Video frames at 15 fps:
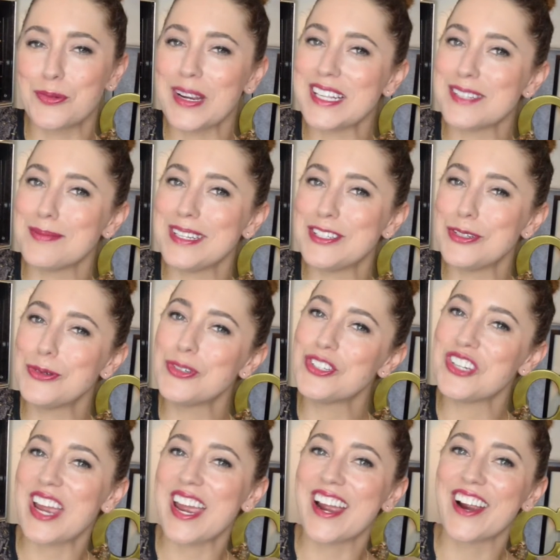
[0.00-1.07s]
raised me to
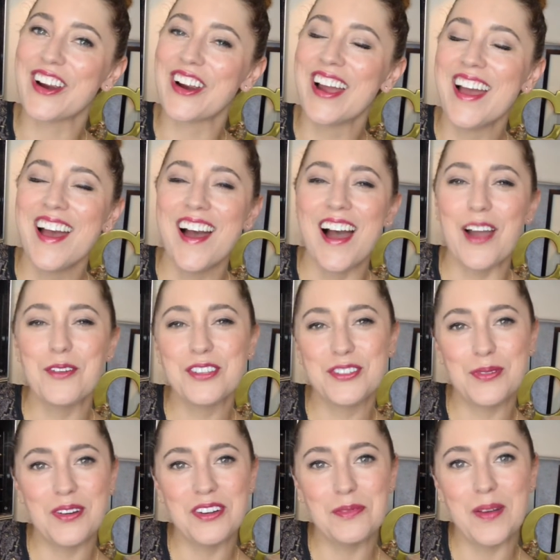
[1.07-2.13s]
share. I was
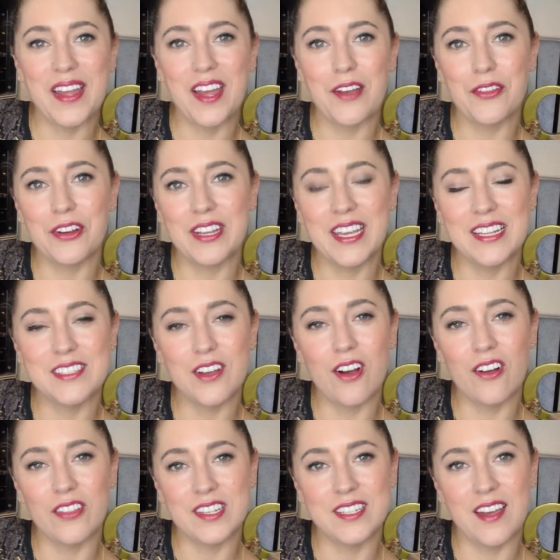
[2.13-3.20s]
surrounded by other kids
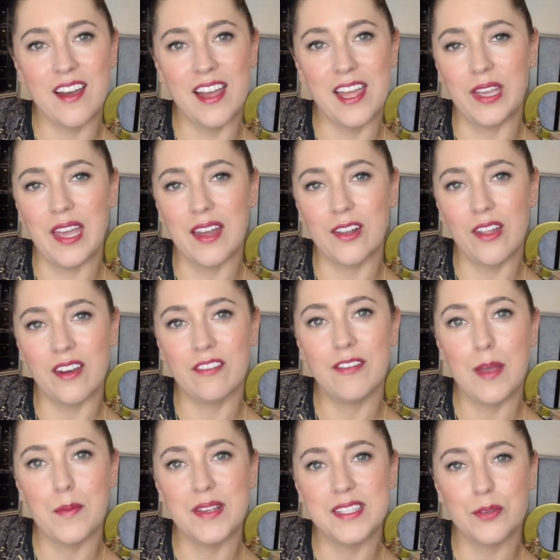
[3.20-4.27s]
all the time. We had a lot of
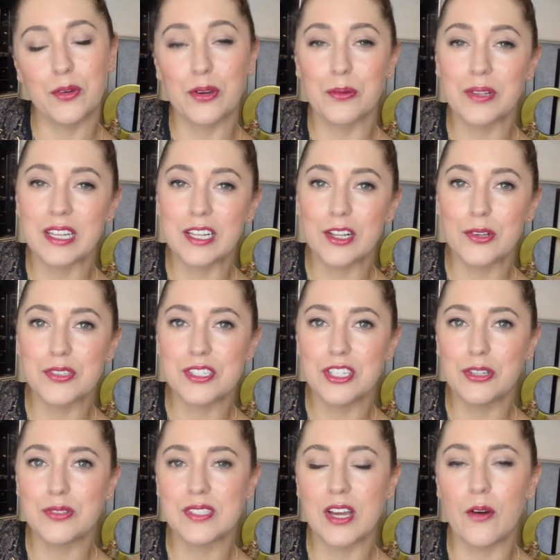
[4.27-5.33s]
families that we were really close
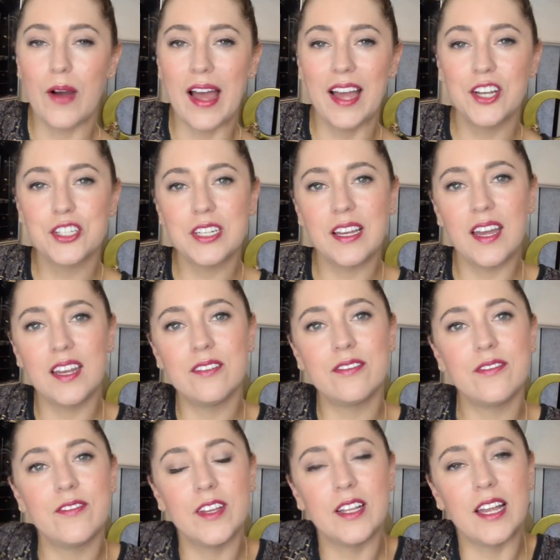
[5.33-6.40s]
to, so I actually kind of
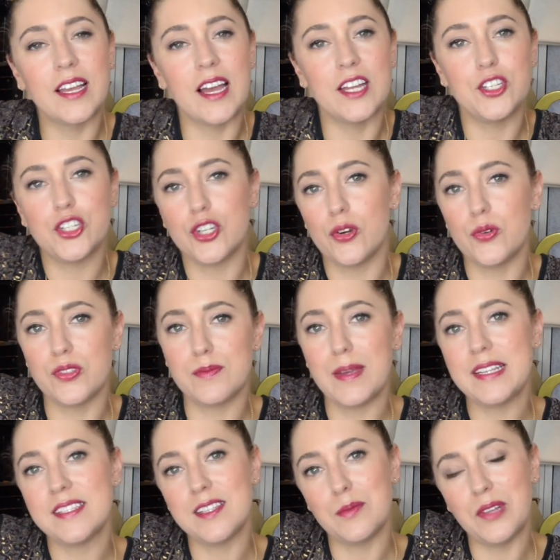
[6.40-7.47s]
feel like I chose
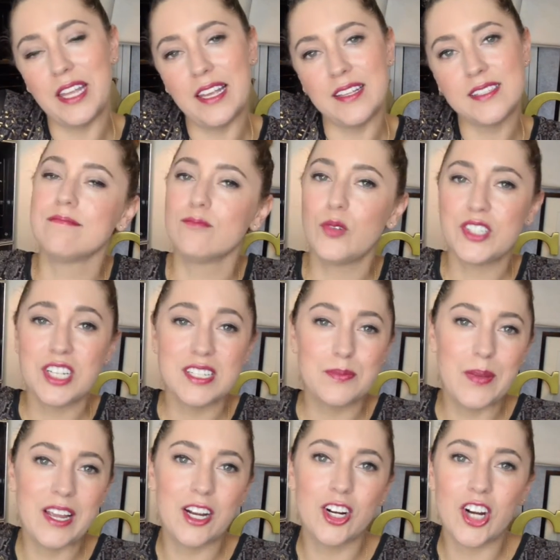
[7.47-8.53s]
my siblings, which has
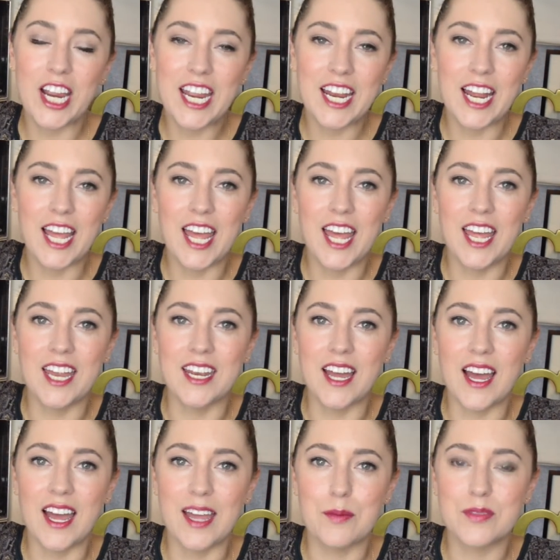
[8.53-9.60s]
been great, and
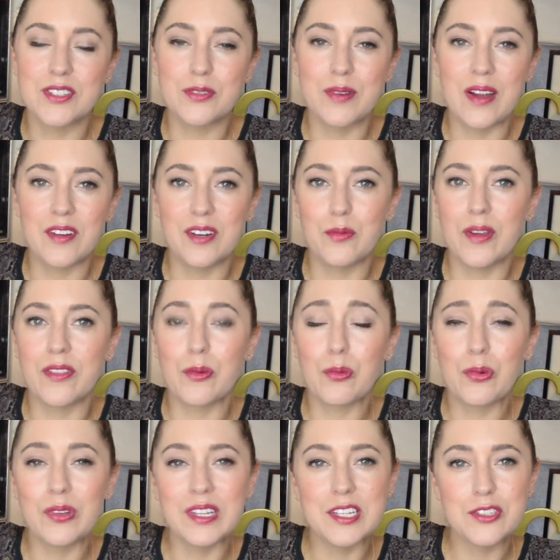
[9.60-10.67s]
I'm surrounded with a
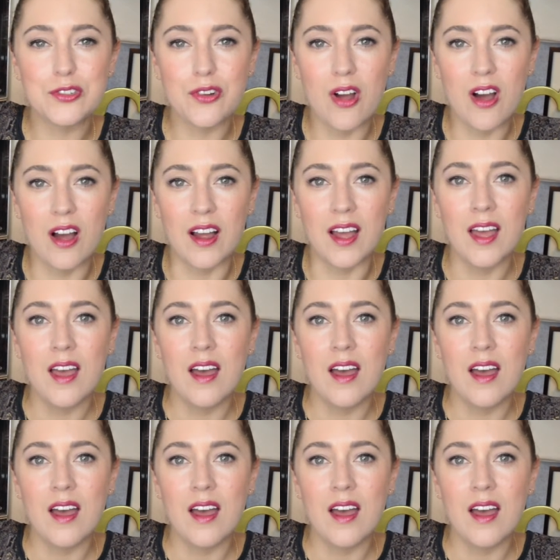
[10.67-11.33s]
really strong